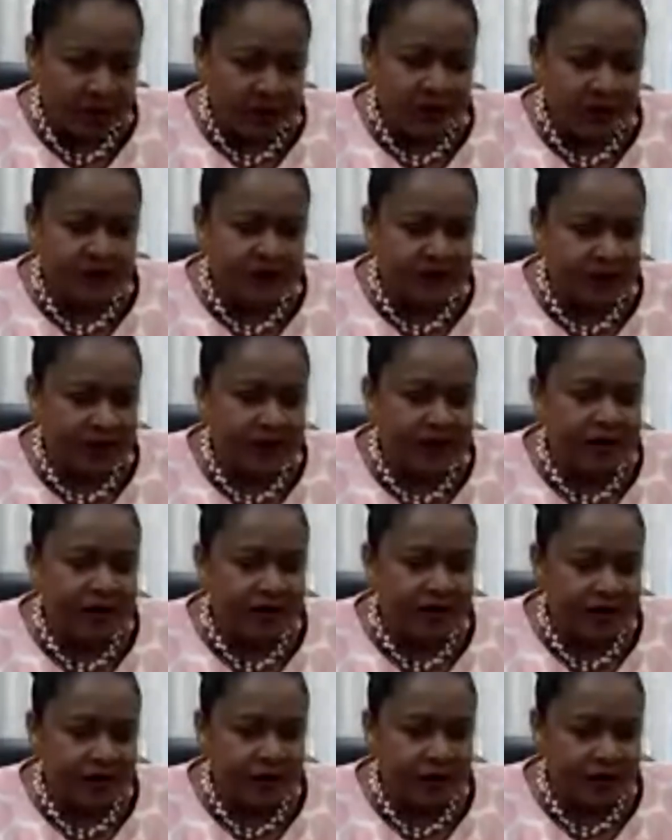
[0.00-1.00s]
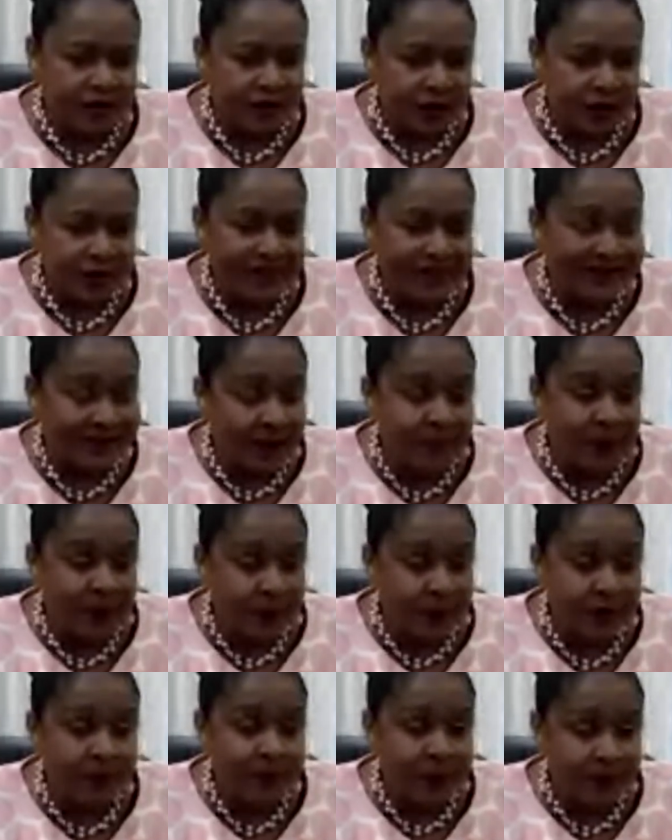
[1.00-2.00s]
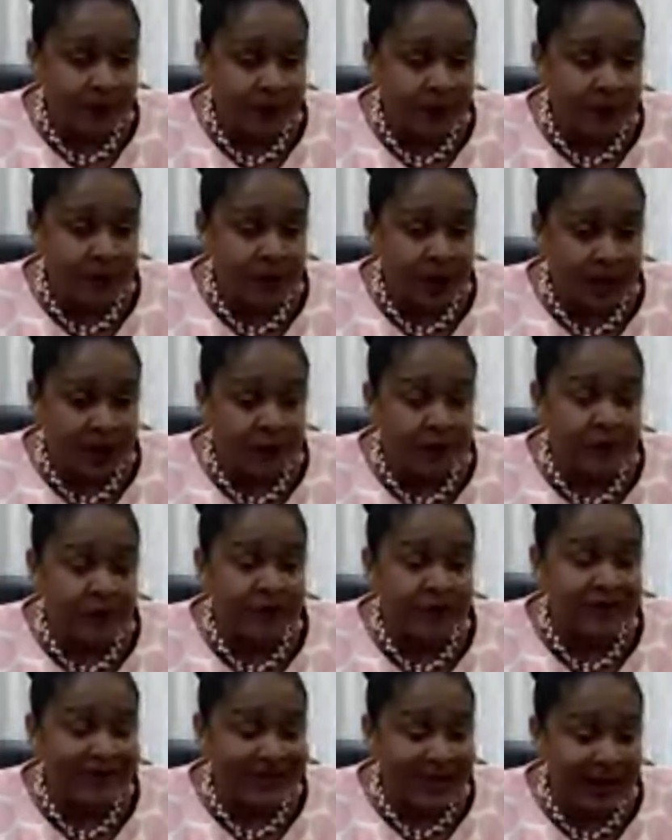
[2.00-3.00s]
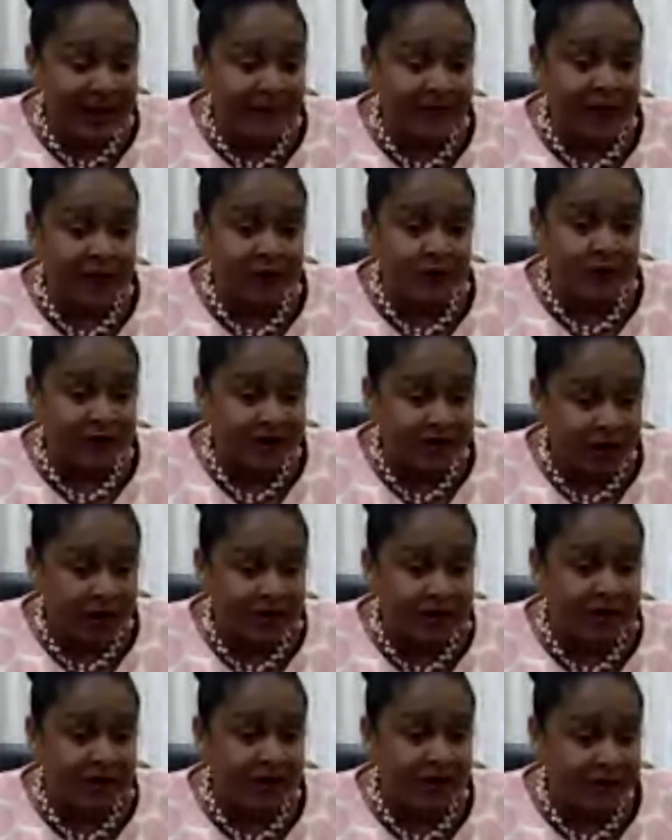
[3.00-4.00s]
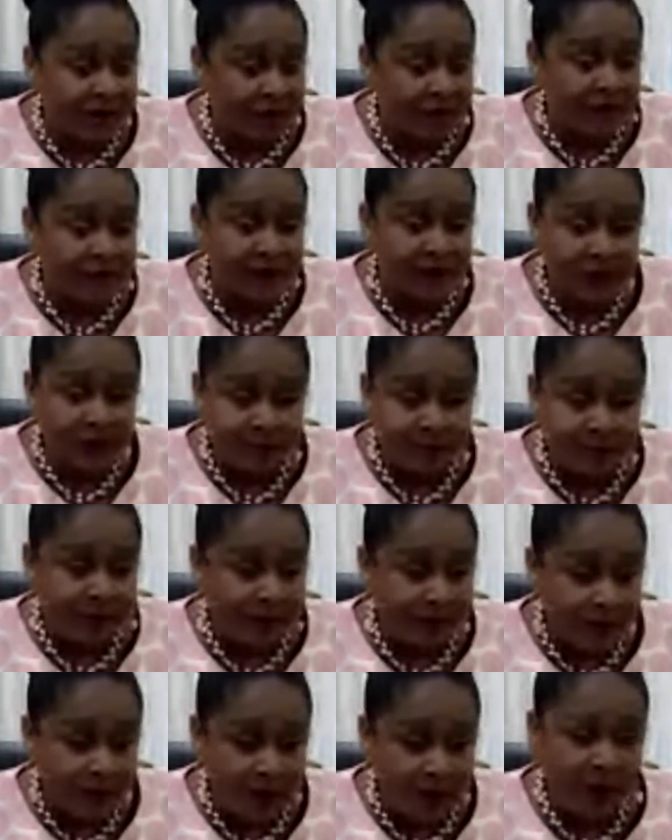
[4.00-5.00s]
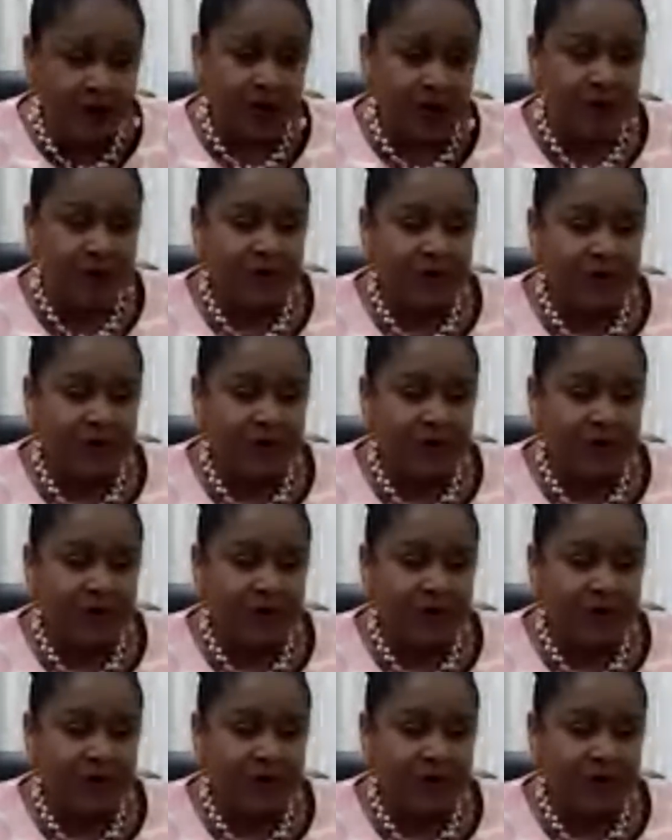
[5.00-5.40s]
Regional integration is about the people, and it's time that we start involving the people more.